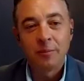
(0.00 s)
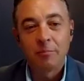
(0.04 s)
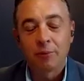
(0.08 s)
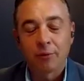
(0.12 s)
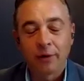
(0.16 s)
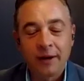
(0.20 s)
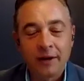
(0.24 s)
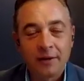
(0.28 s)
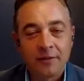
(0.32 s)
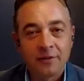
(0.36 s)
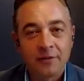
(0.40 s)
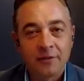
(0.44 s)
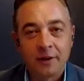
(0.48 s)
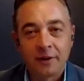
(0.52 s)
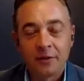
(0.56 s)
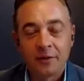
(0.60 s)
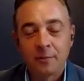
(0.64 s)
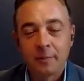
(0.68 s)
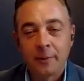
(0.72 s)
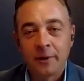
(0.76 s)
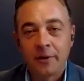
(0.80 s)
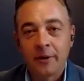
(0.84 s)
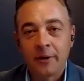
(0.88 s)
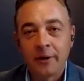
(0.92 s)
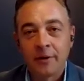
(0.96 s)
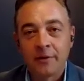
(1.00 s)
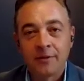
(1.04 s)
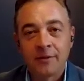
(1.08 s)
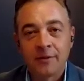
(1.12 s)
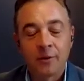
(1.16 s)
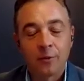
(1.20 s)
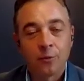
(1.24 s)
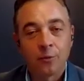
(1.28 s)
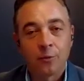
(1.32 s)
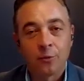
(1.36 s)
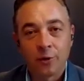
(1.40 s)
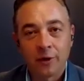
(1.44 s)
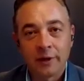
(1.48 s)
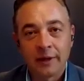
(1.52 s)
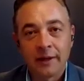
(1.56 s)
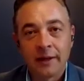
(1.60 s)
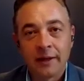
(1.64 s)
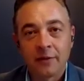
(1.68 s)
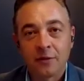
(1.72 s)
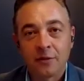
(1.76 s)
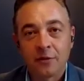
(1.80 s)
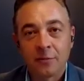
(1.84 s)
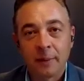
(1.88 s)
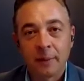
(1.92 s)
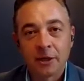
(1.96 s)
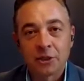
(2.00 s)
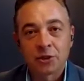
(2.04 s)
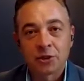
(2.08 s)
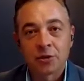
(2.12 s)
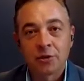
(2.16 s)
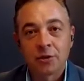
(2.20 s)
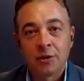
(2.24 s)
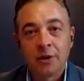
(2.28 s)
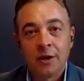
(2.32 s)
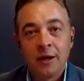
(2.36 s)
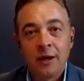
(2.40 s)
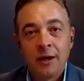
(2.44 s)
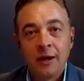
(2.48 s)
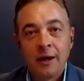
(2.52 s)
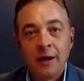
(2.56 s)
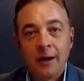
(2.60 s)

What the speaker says: embrace the experience. It really is special.